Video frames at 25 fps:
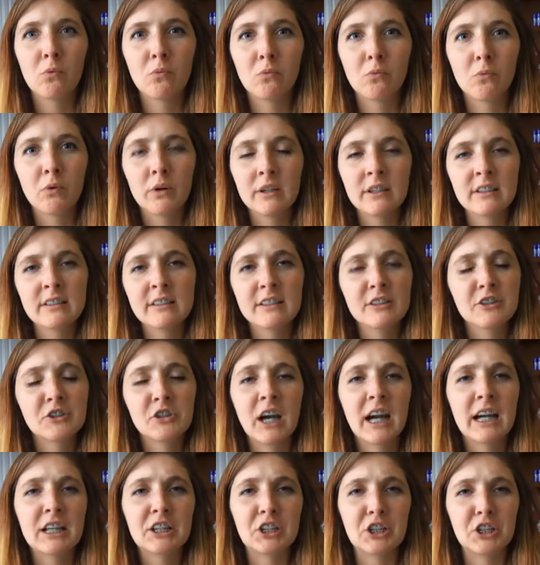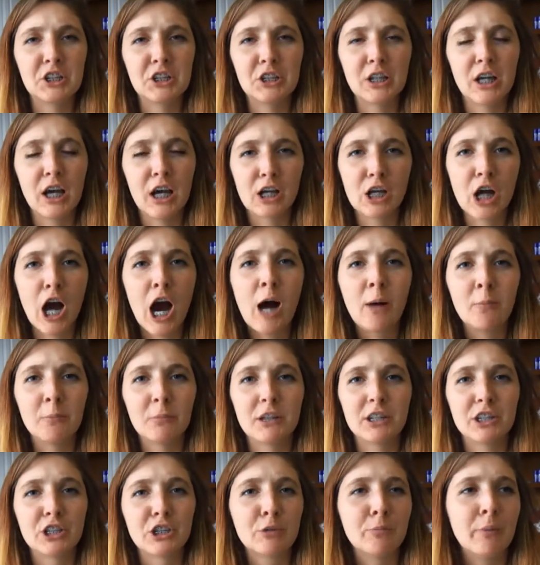what is it trying to
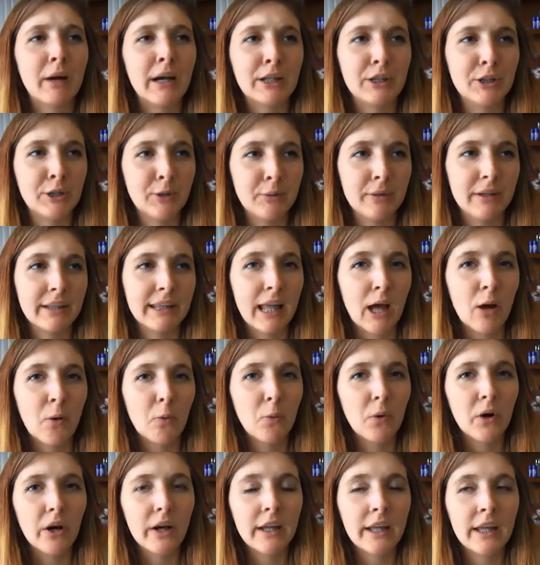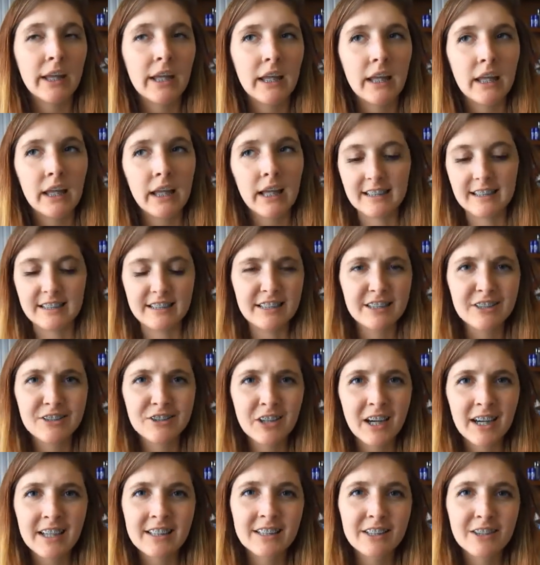accomplish by doing that? What is it
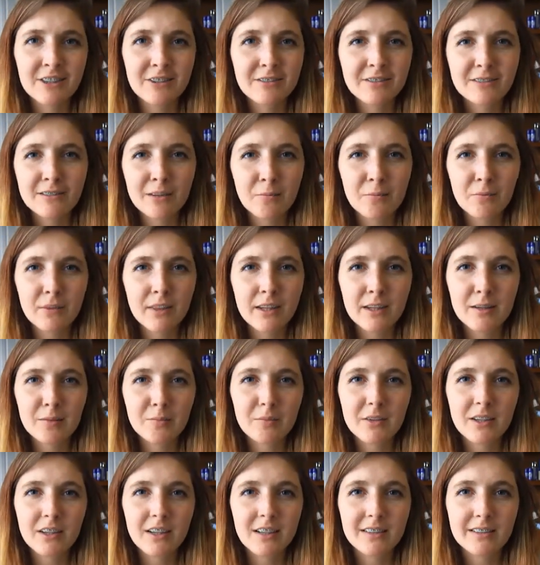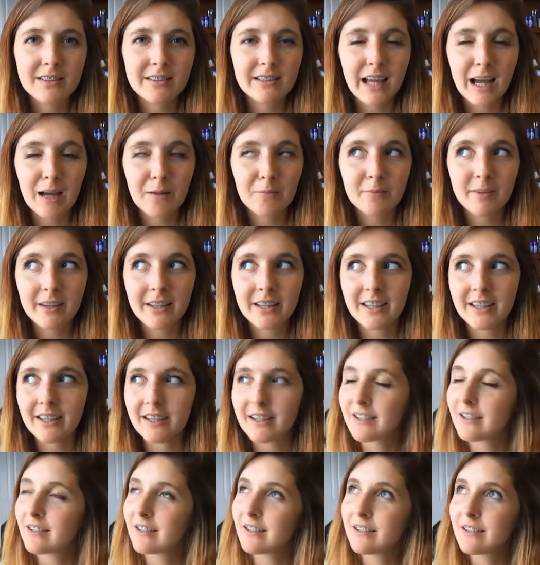trying to do? Something? Because I'm like,
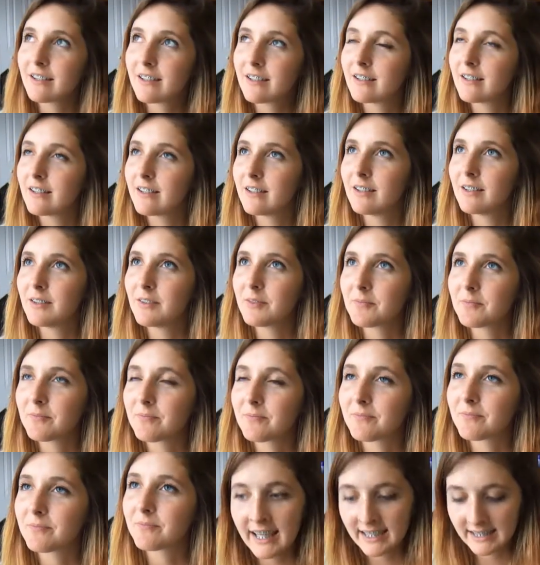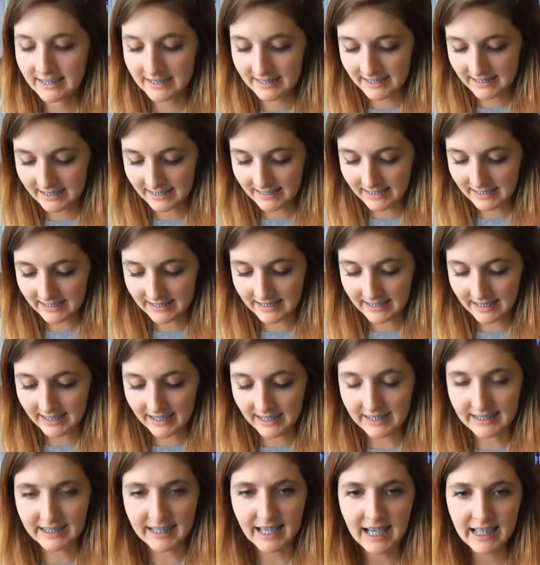and like,
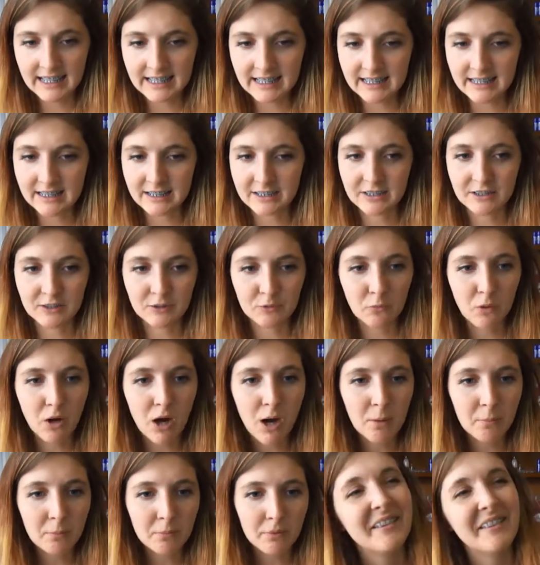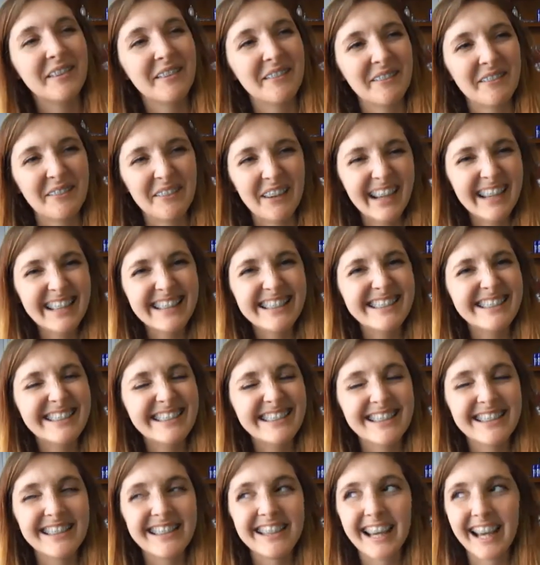again in the swamp,
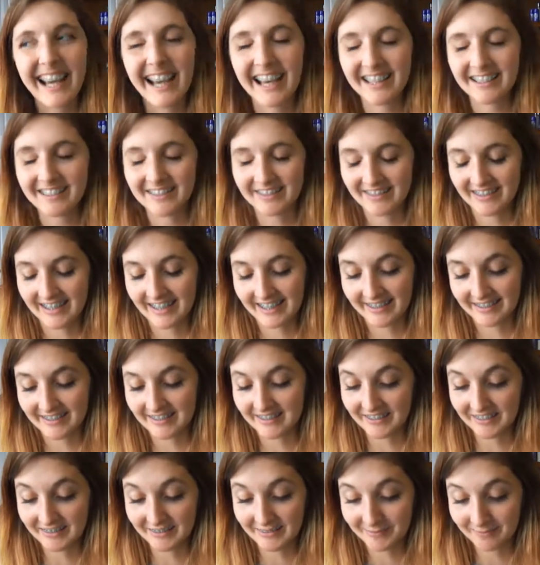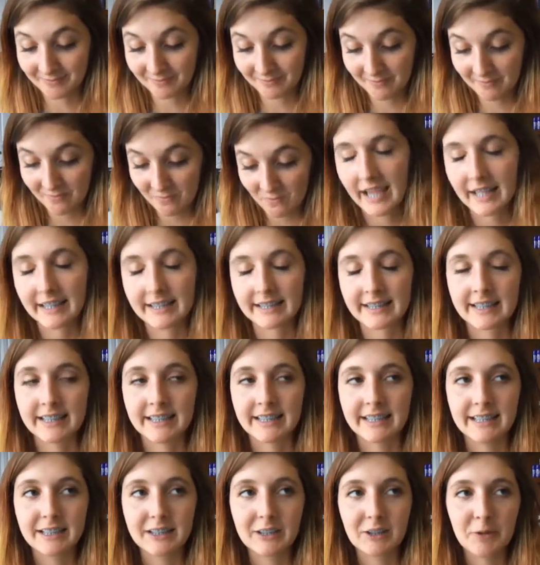what? I don't know. And
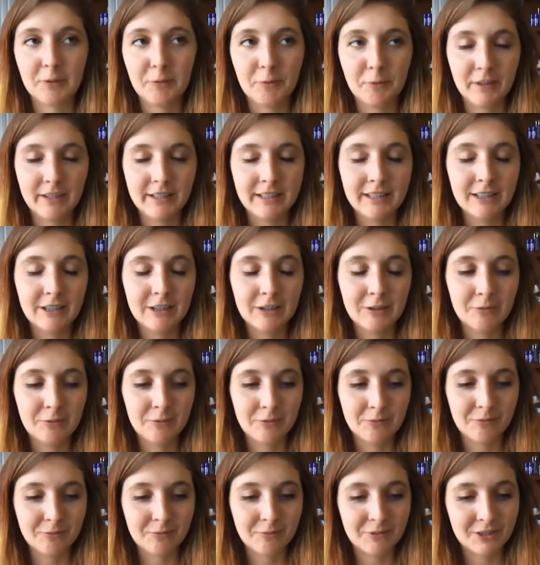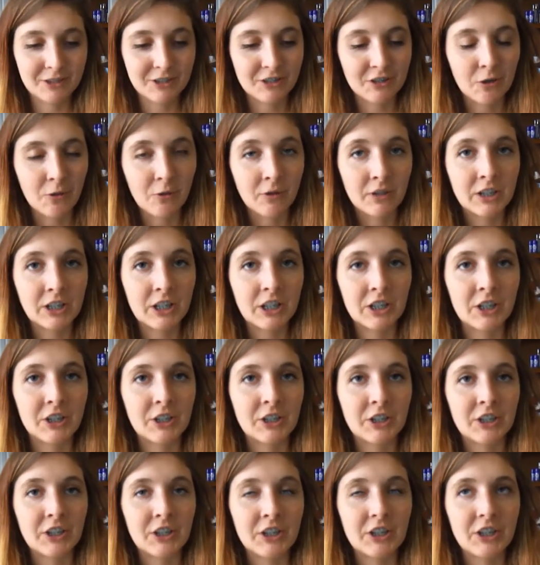like when it was showing
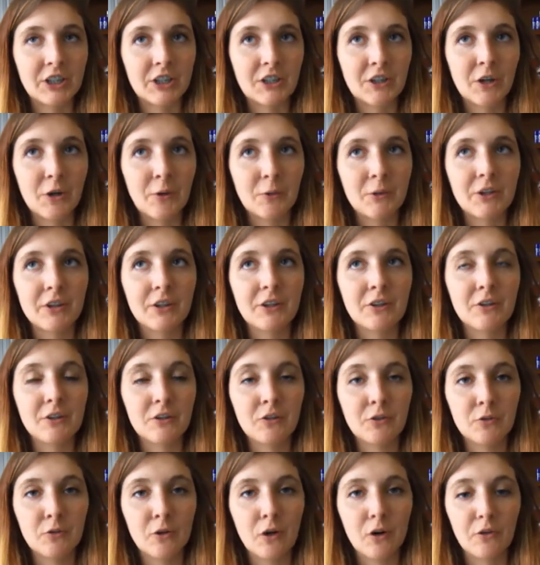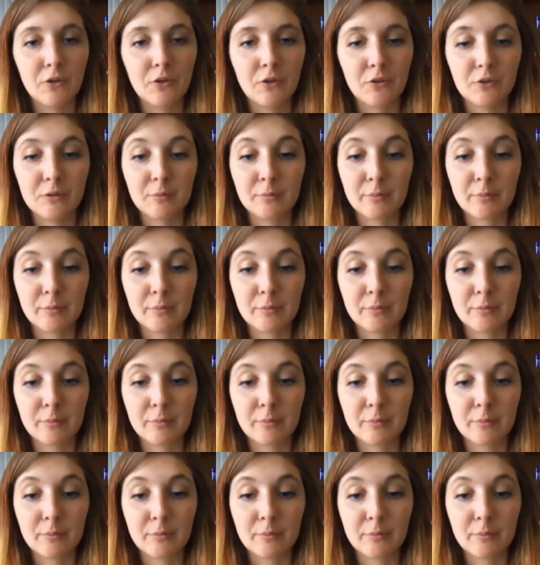her going through all those